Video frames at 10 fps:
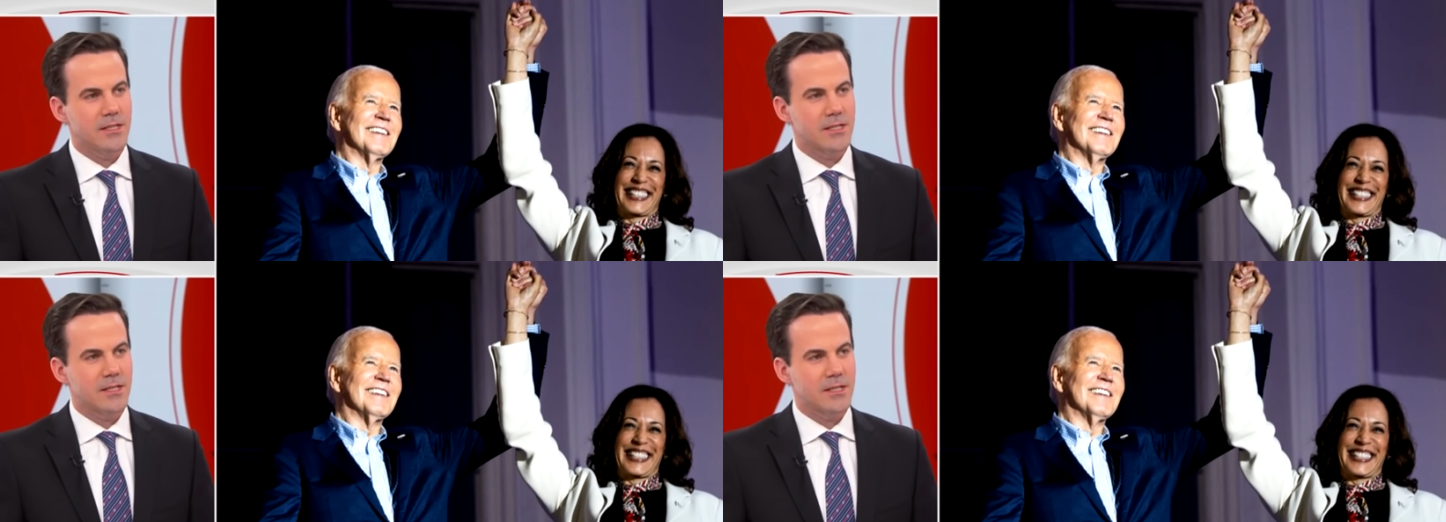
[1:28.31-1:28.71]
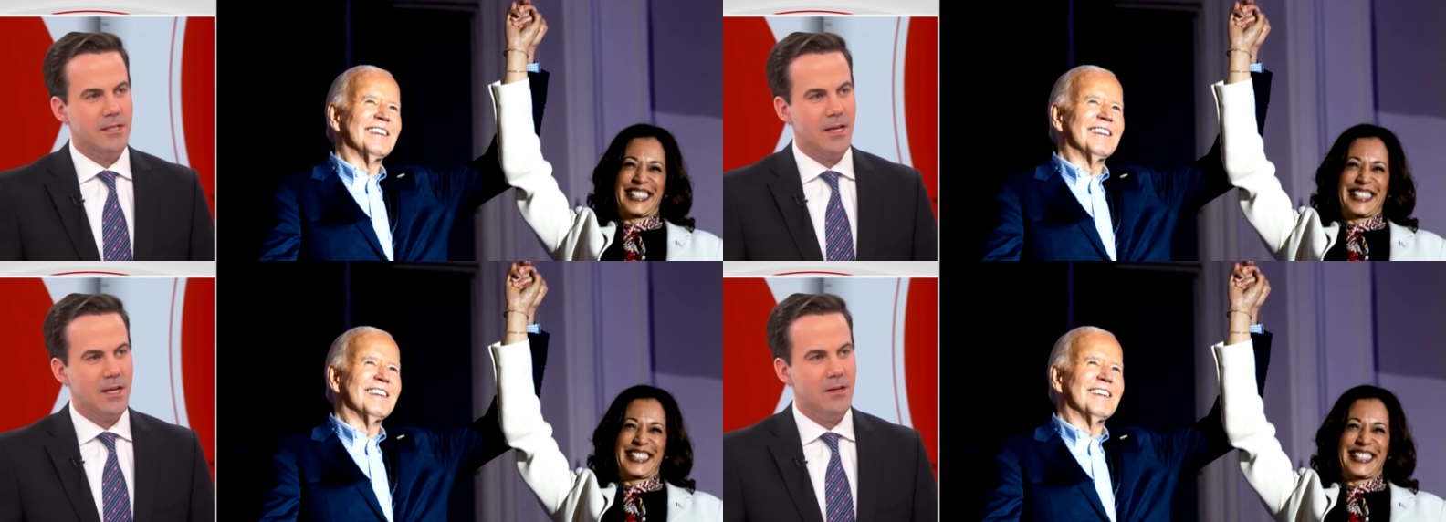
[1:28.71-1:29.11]

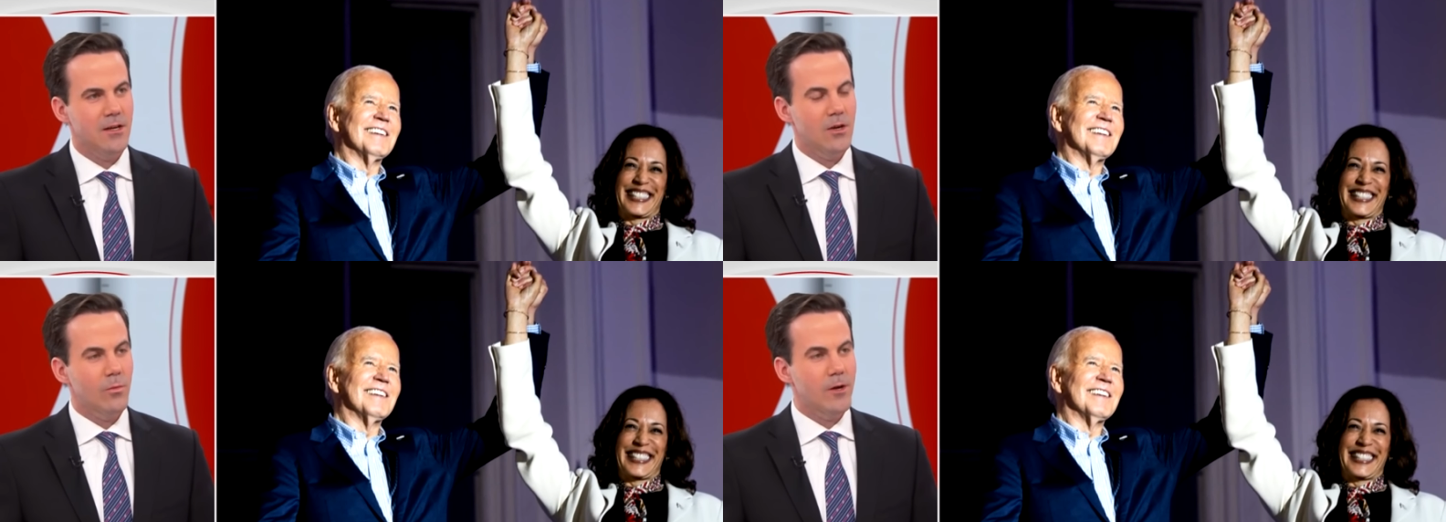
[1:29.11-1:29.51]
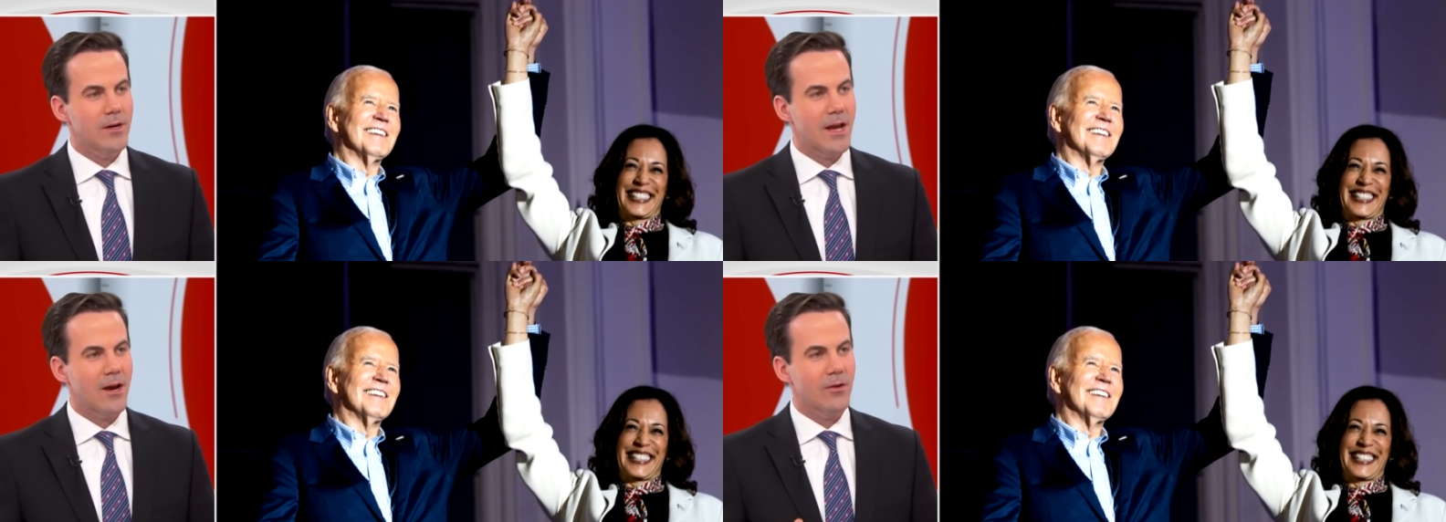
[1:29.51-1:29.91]
Speaker 1: 1968. We
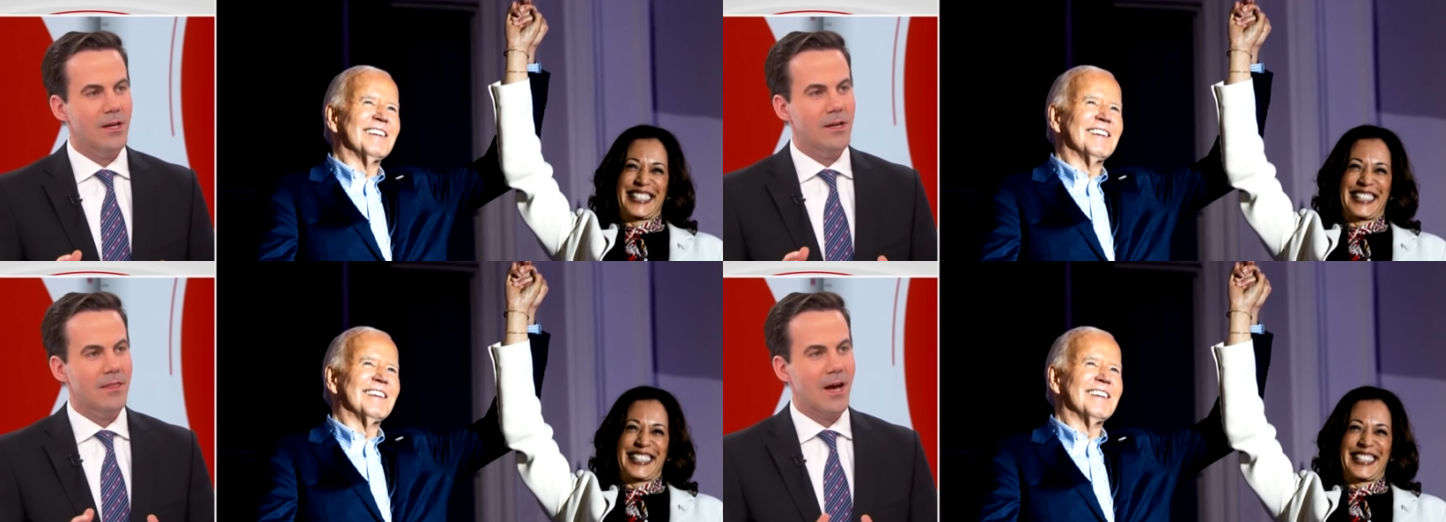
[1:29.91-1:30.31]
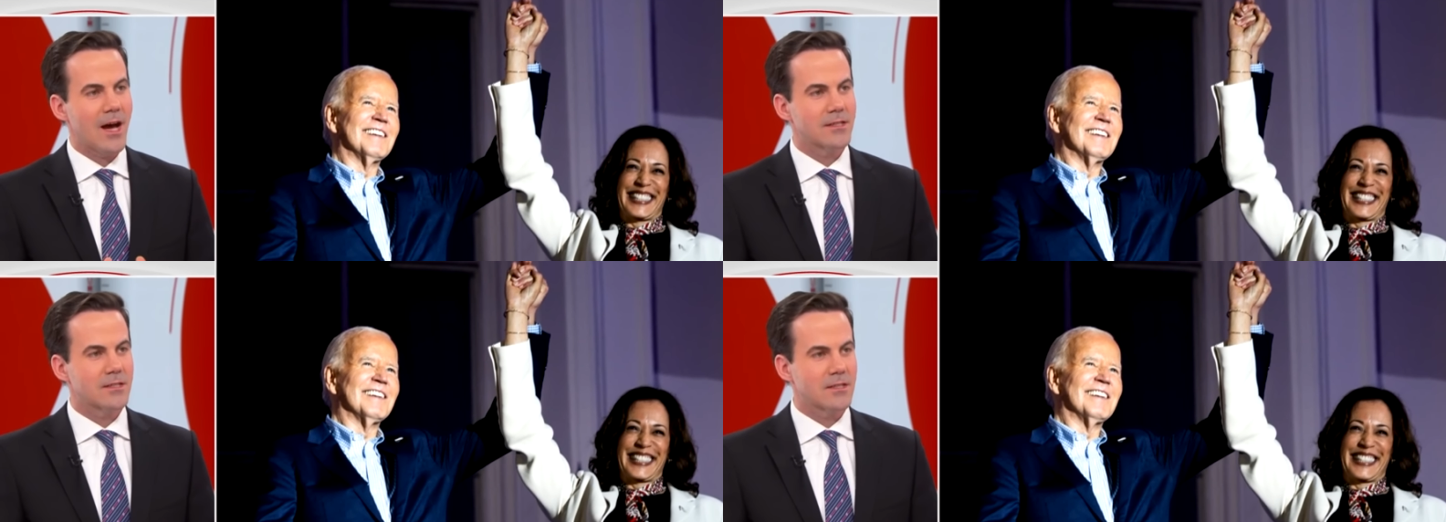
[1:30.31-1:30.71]
are now in the hot